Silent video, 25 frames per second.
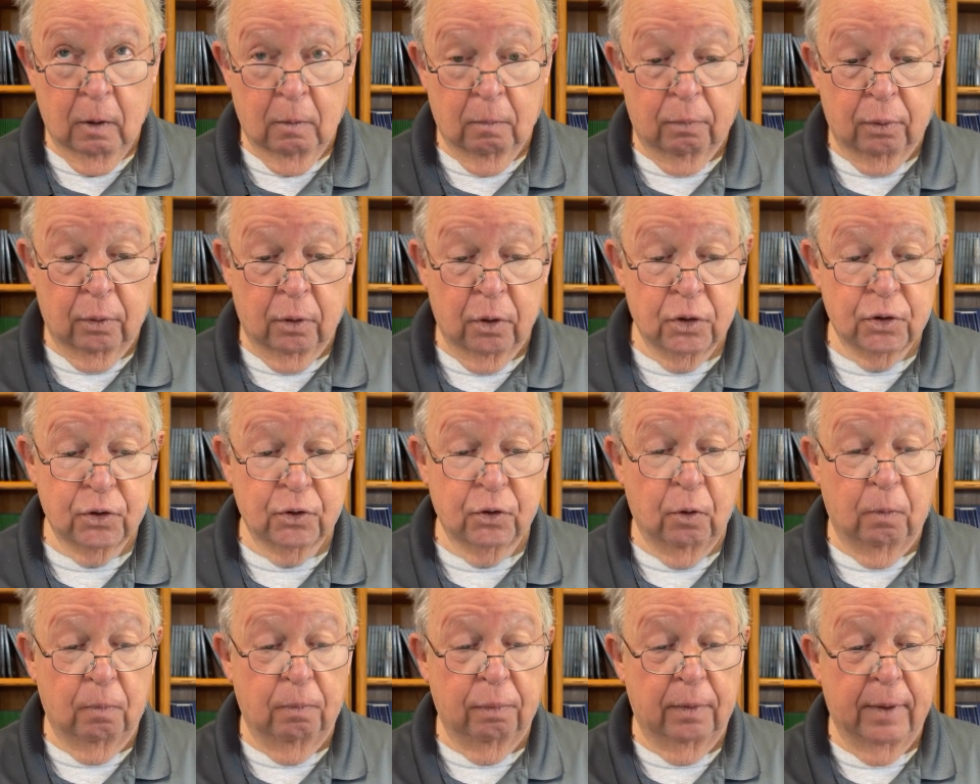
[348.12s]

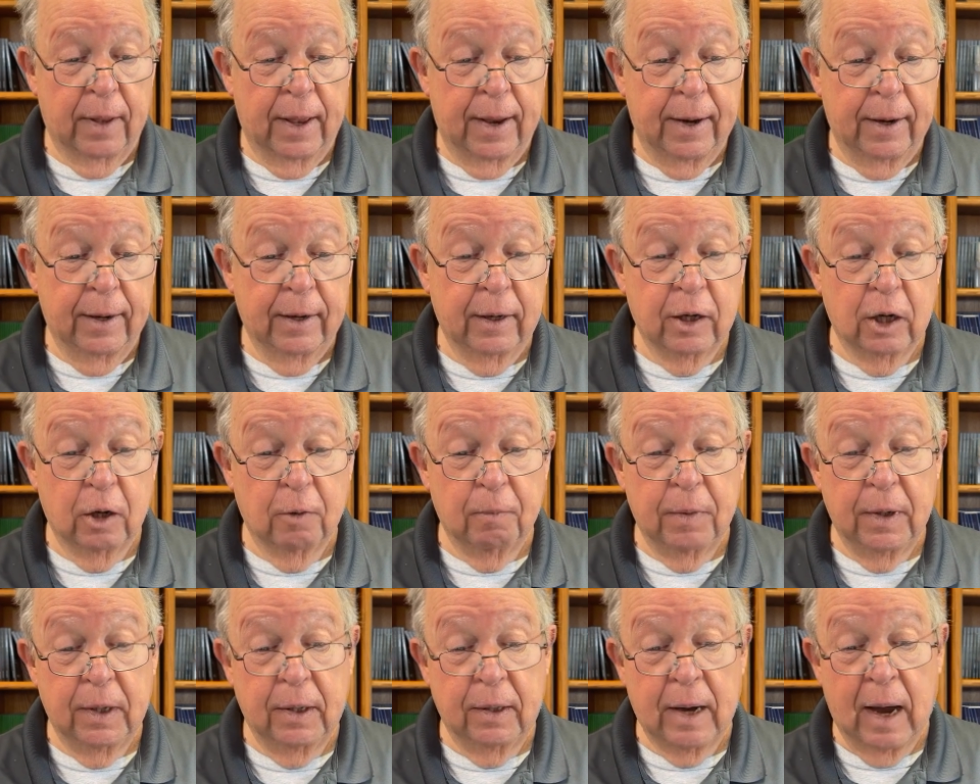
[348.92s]
personal planning to
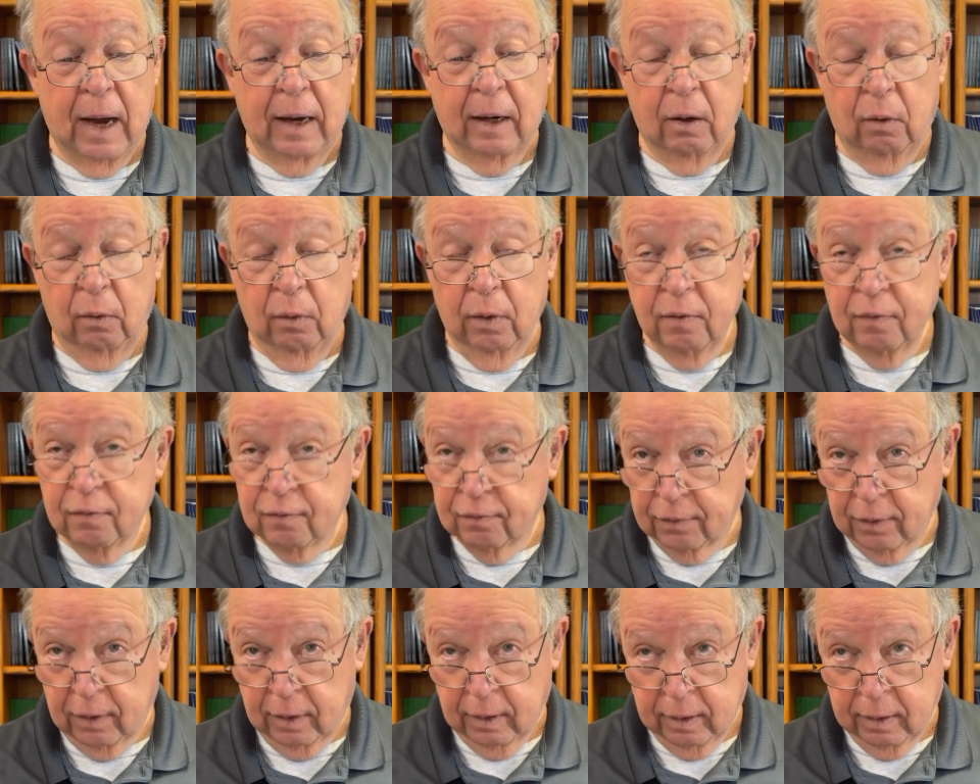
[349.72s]
be not only
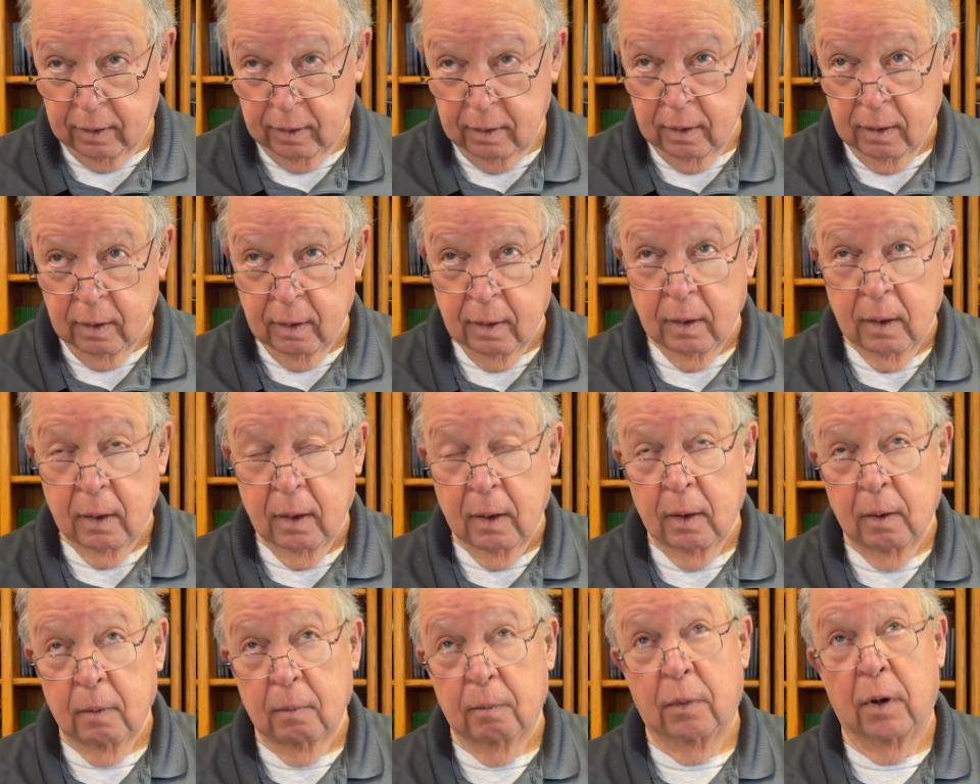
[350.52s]
fun,
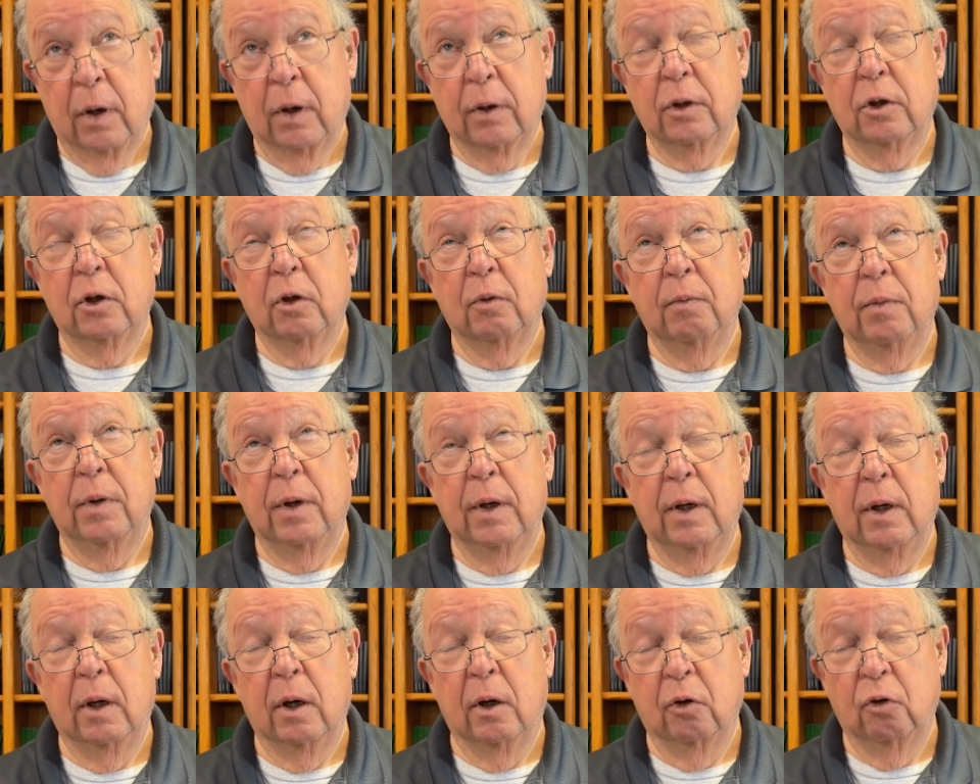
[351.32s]
but to
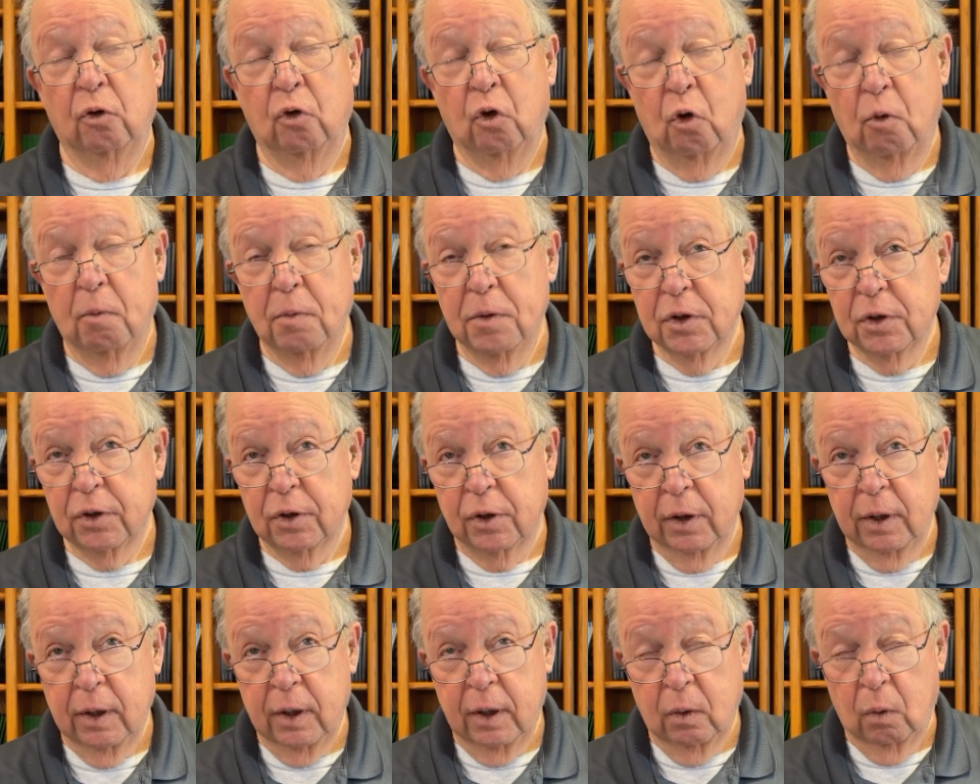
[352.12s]
be
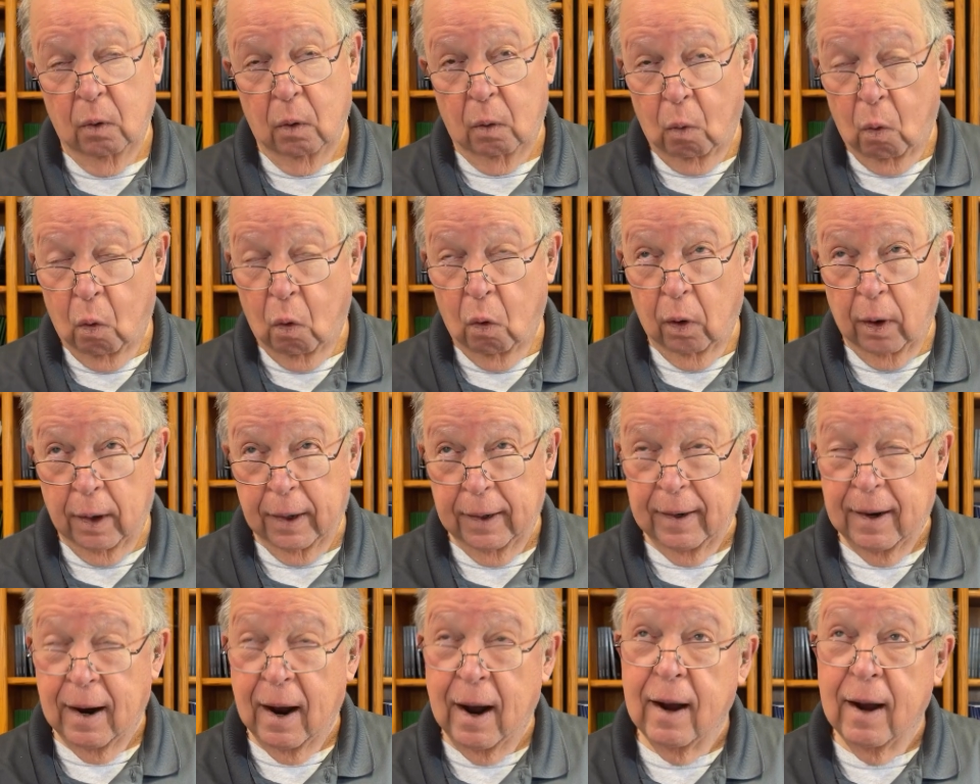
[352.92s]
enormously rewarding.